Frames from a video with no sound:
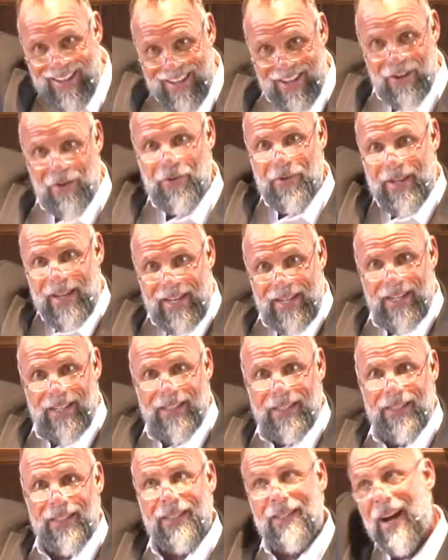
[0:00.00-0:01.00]
You need
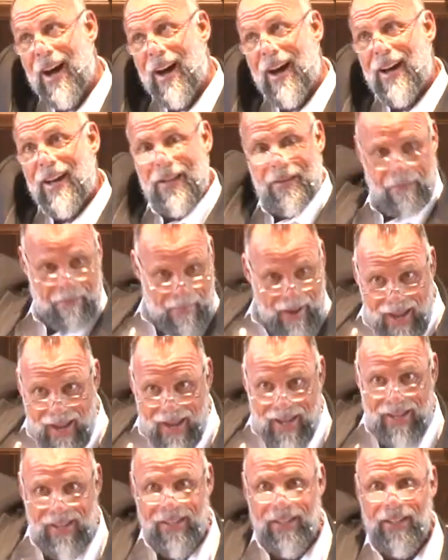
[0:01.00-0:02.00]
a
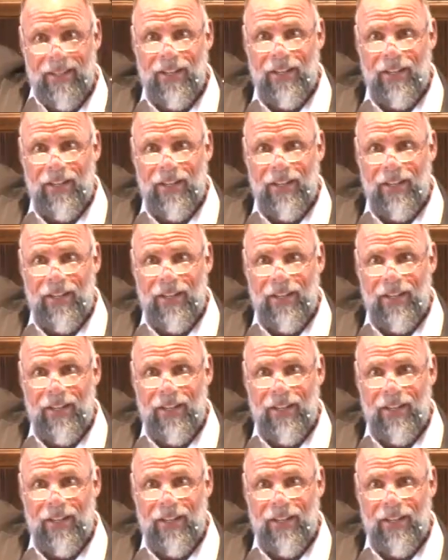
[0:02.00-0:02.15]
God-man.